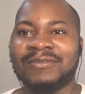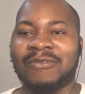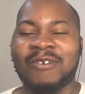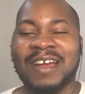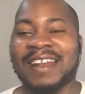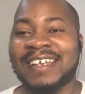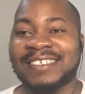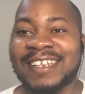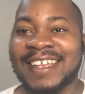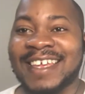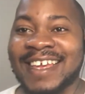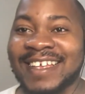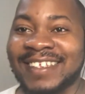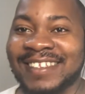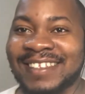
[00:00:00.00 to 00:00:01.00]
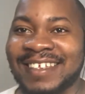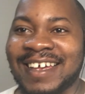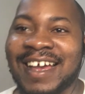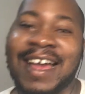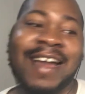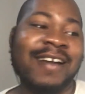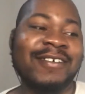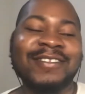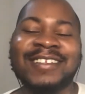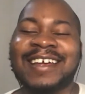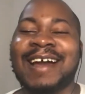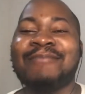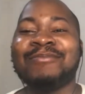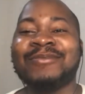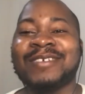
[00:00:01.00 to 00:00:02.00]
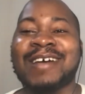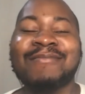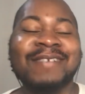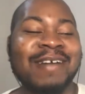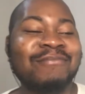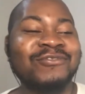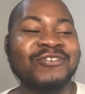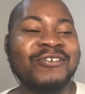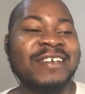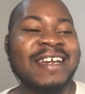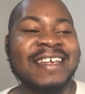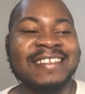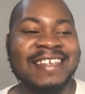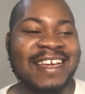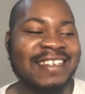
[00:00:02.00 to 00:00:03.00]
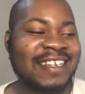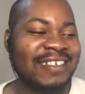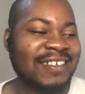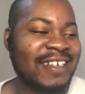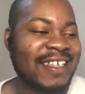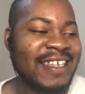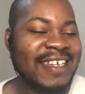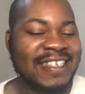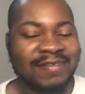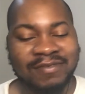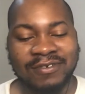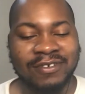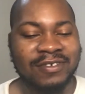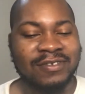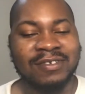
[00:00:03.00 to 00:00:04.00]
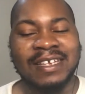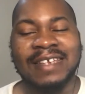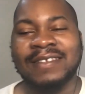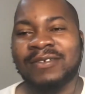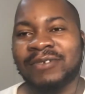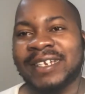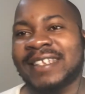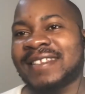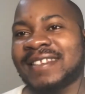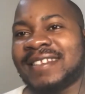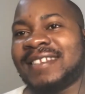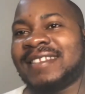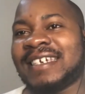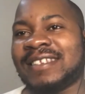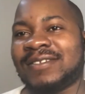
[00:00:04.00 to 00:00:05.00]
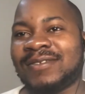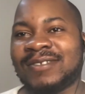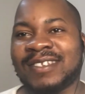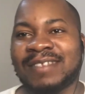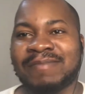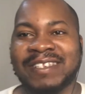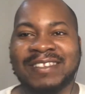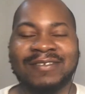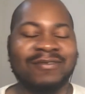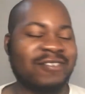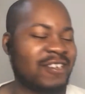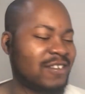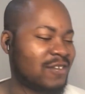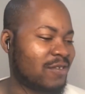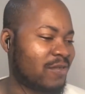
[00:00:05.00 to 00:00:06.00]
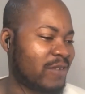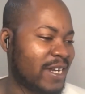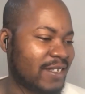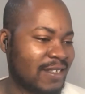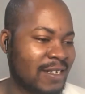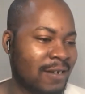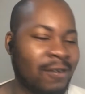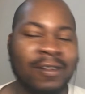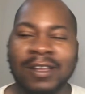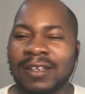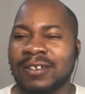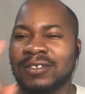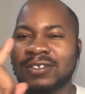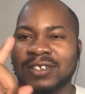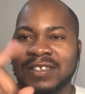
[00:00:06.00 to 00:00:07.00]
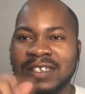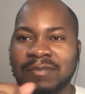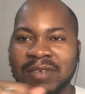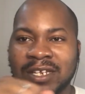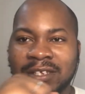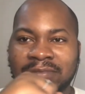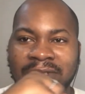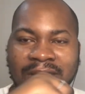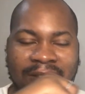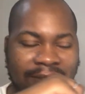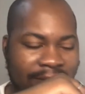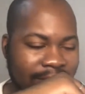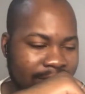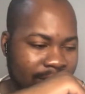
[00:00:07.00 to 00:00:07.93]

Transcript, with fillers: Who can actually guess? I'm sure you guys can actually guess because you guys already seen the title to this particular song right now. Just a minute, please.